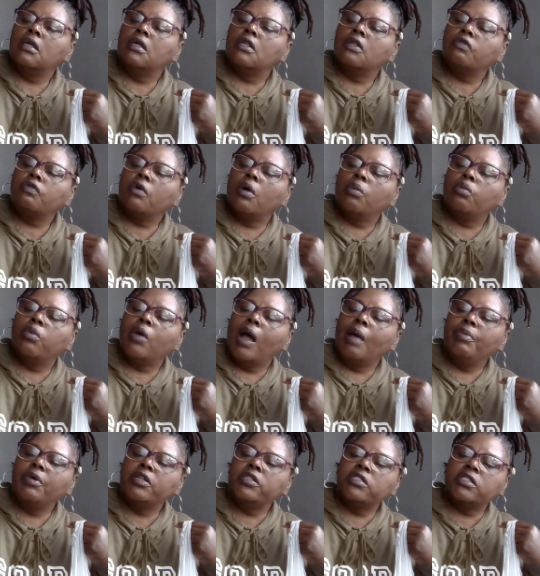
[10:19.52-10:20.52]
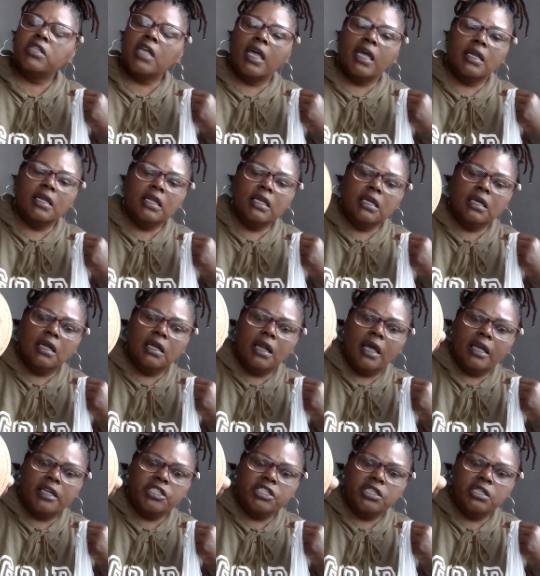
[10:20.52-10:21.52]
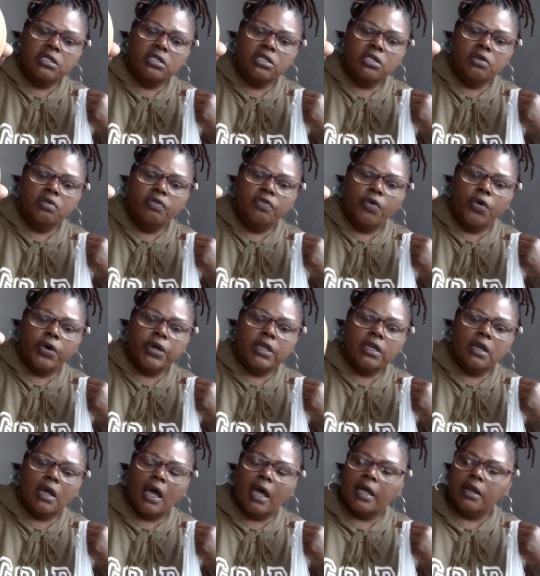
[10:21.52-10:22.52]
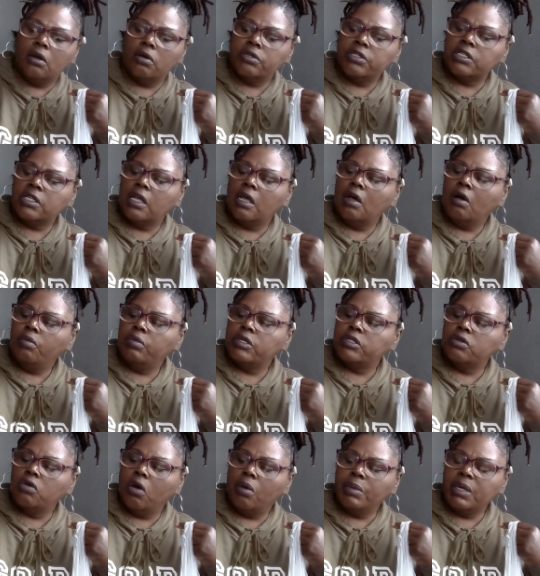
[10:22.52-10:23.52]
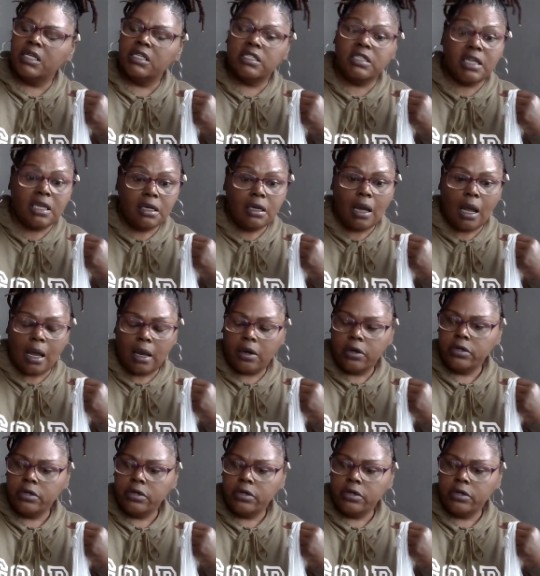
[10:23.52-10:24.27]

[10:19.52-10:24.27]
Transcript: is from Robert Stanley Collection, two forty nine on sale, was normally $10.